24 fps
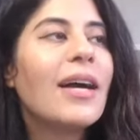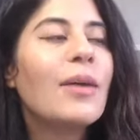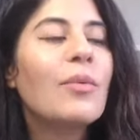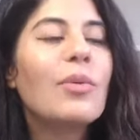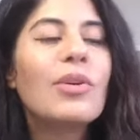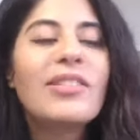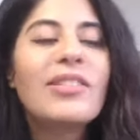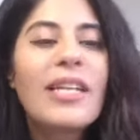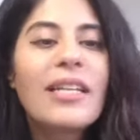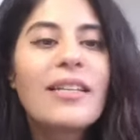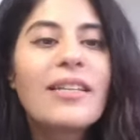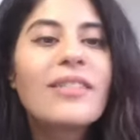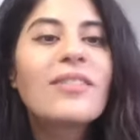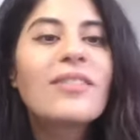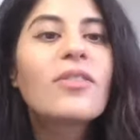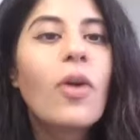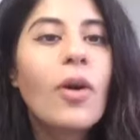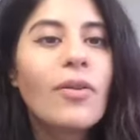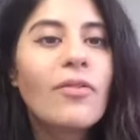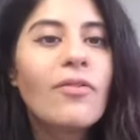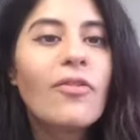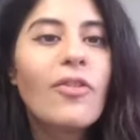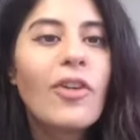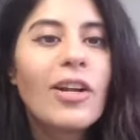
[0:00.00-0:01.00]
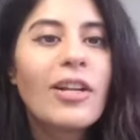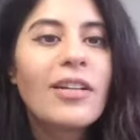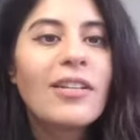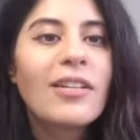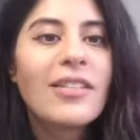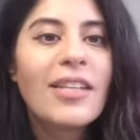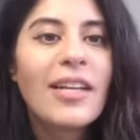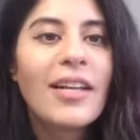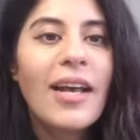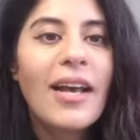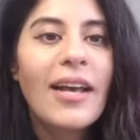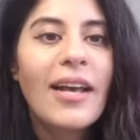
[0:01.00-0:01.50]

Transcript: was at this conference, and